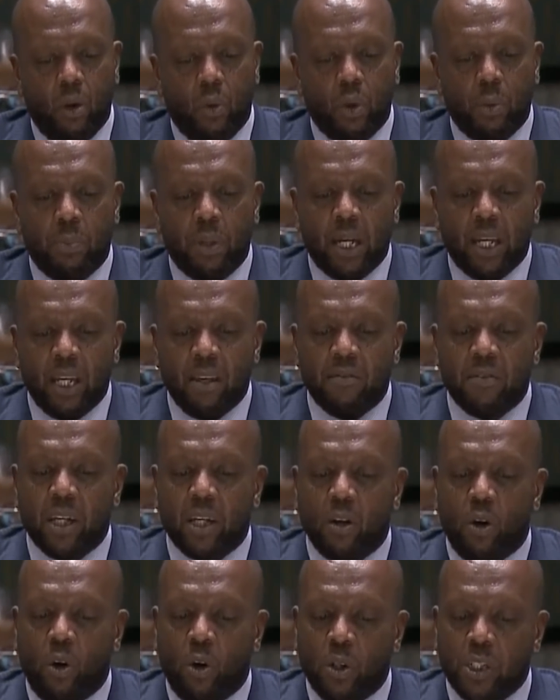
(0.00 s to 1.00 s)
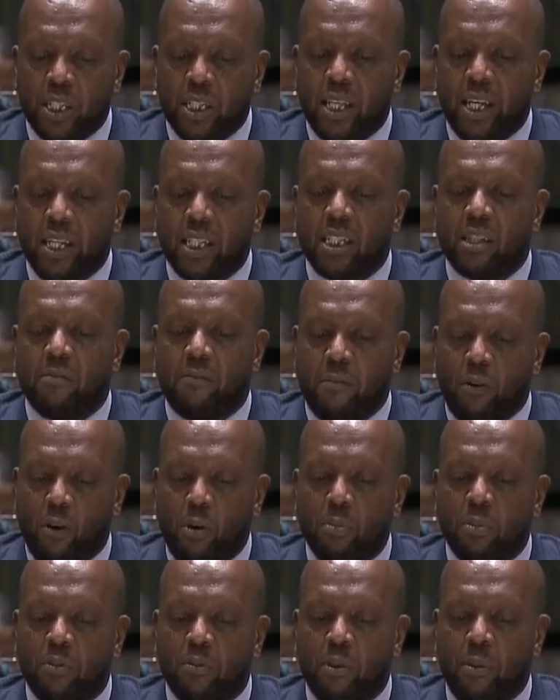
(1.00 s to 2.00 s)
We believe that all states
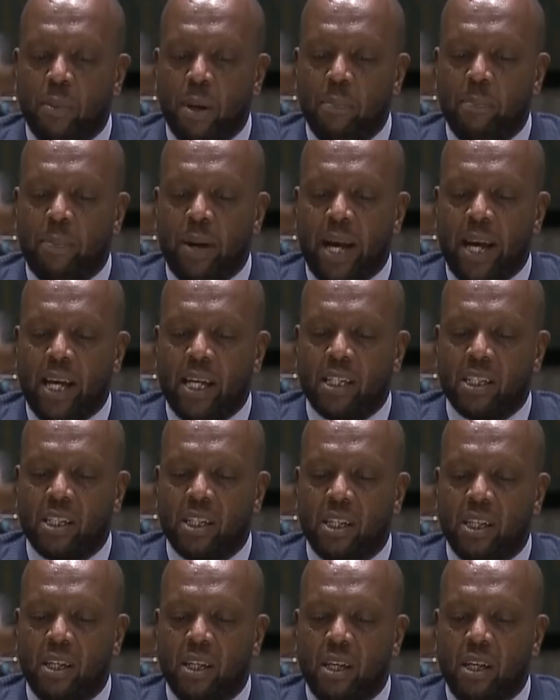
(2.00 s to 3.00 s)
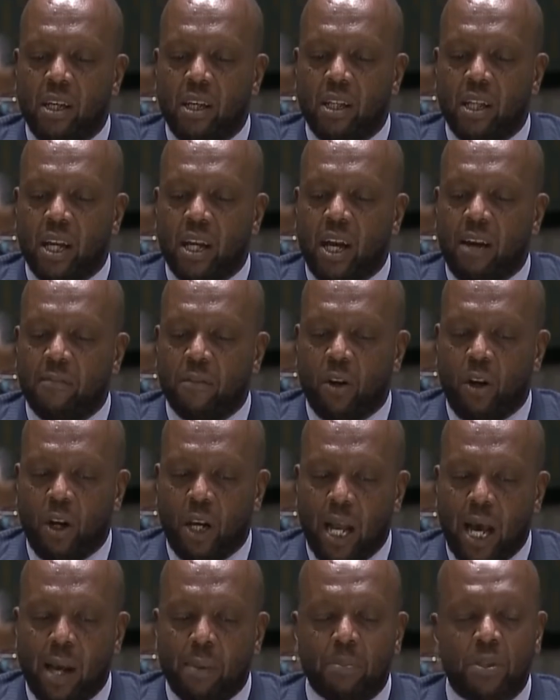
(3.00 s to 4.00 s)
formed from empires that have
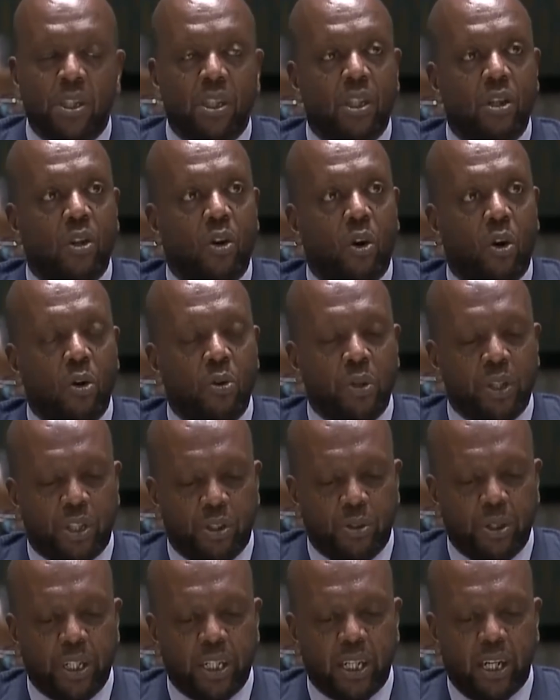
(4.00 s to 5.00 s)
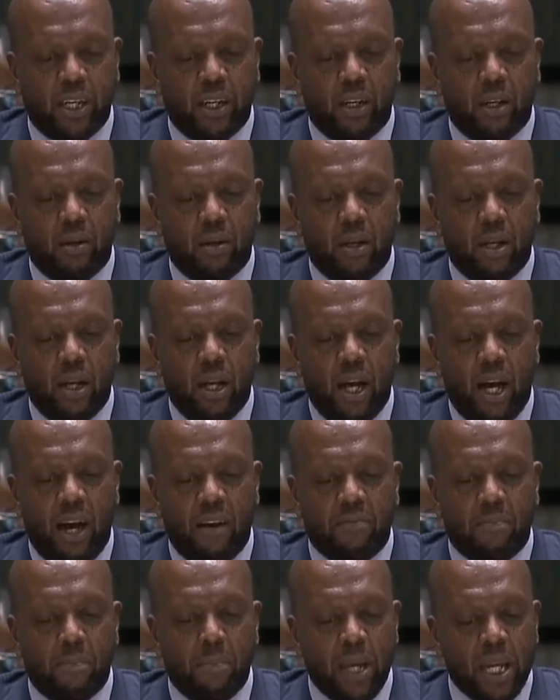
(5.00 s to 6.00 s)
collapsed or retreated
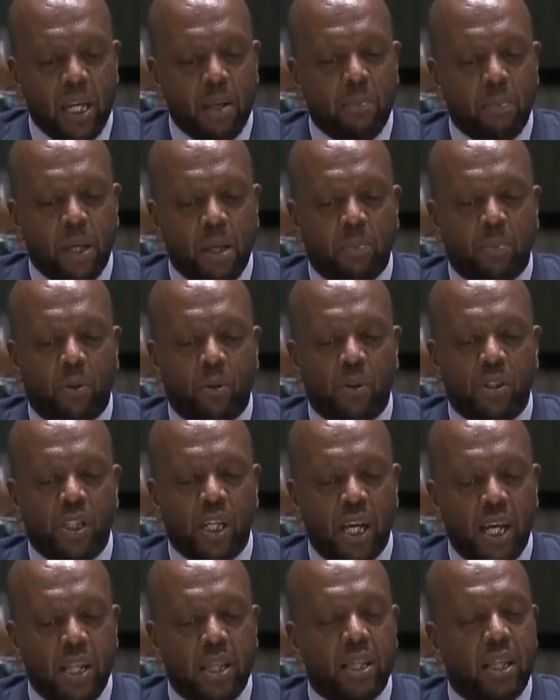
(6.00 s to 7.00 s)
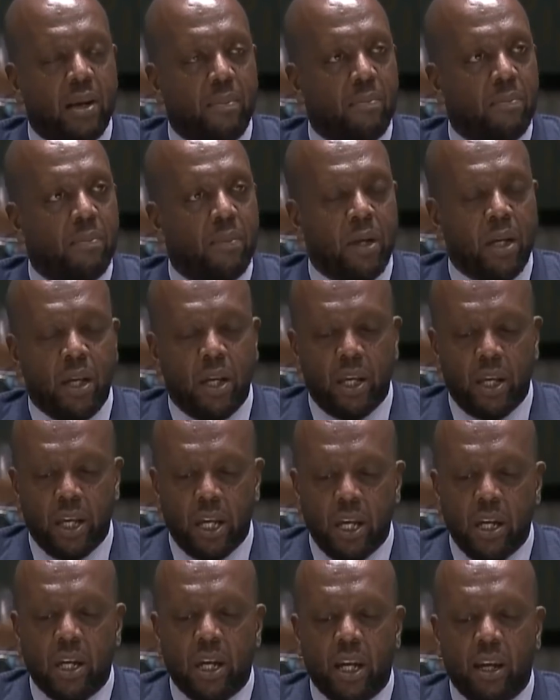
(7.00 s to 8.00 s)
have many peoples in them
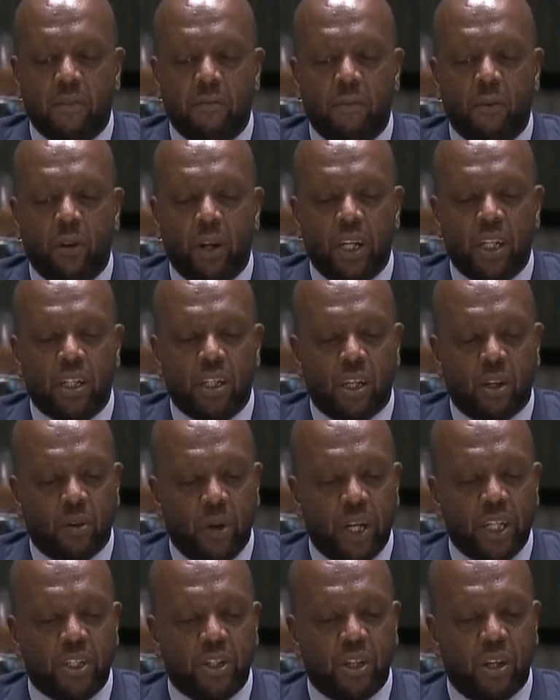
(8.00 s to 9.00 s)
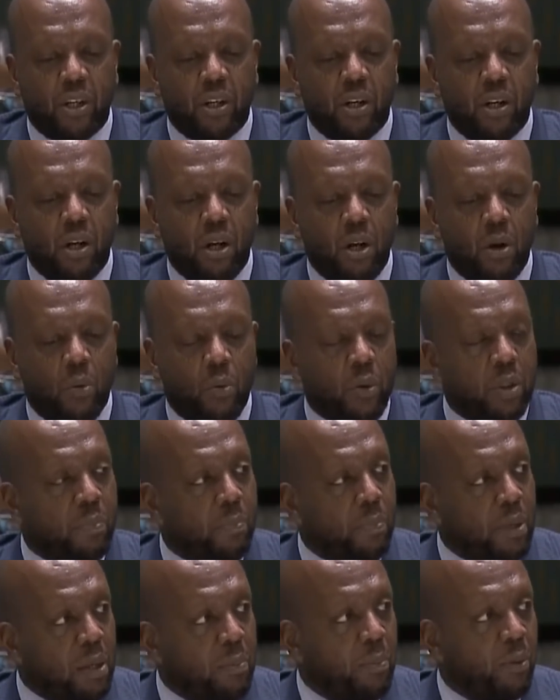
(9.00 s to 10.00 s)
yearning for integration
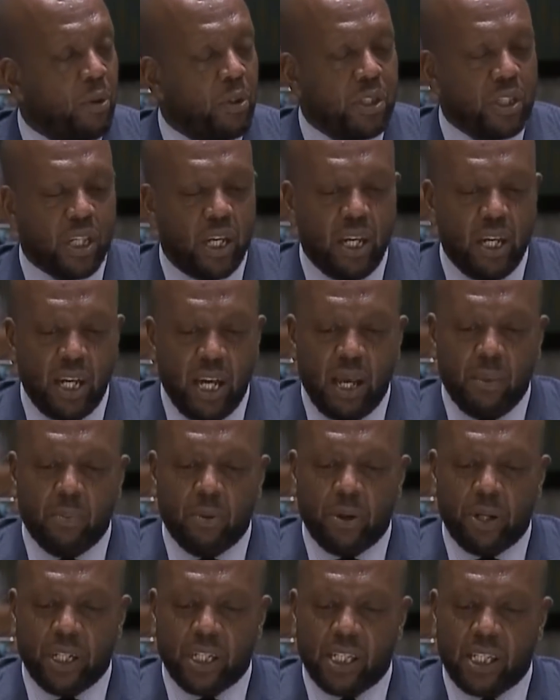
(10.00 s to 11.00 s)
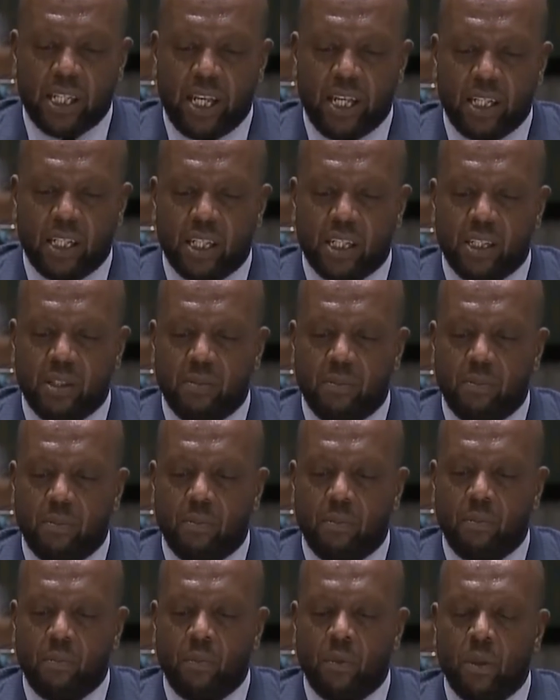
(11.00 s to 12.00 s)
with peoples in neighboring states.
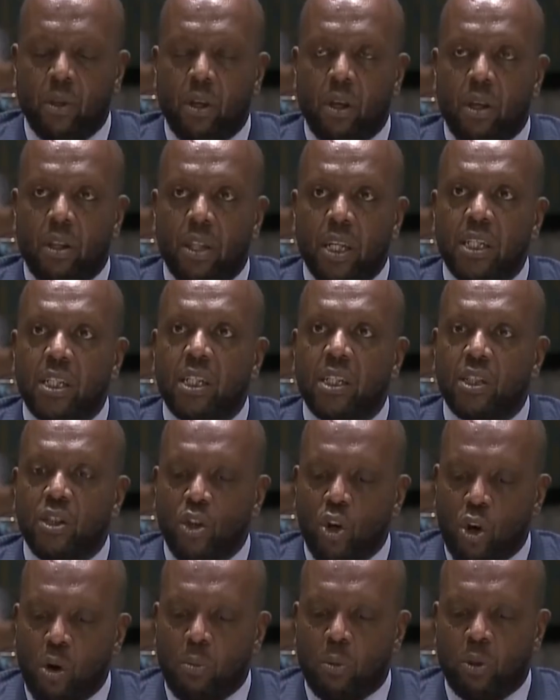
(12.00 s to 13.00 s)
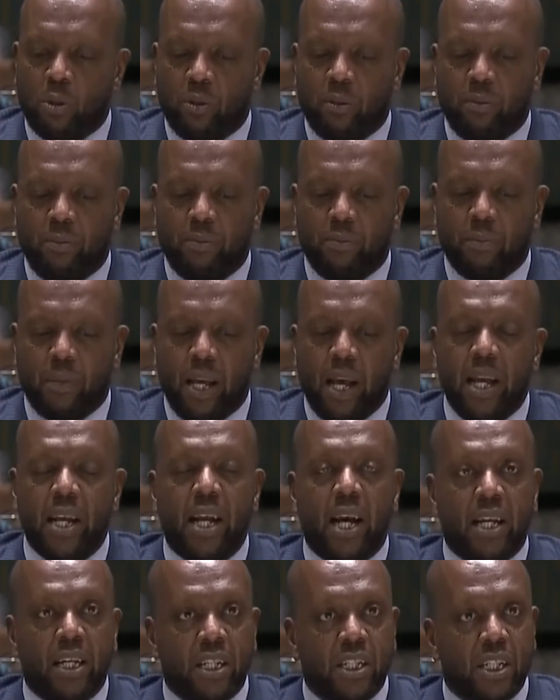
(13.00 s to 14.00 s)
This is normal and
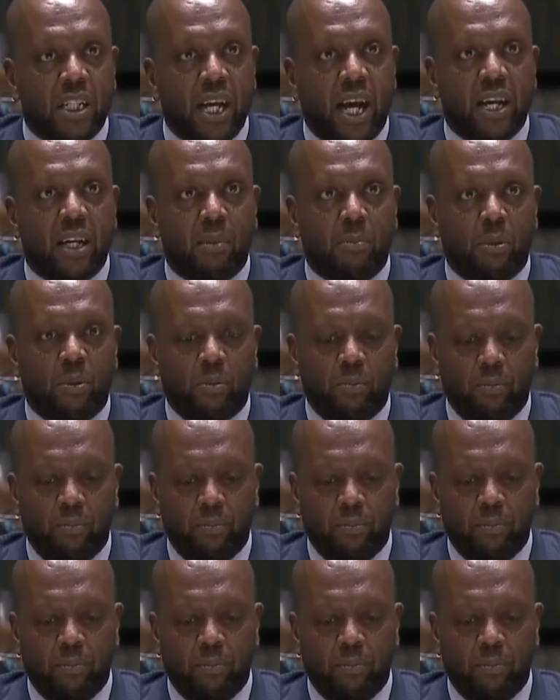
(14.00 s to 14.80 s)
understandable.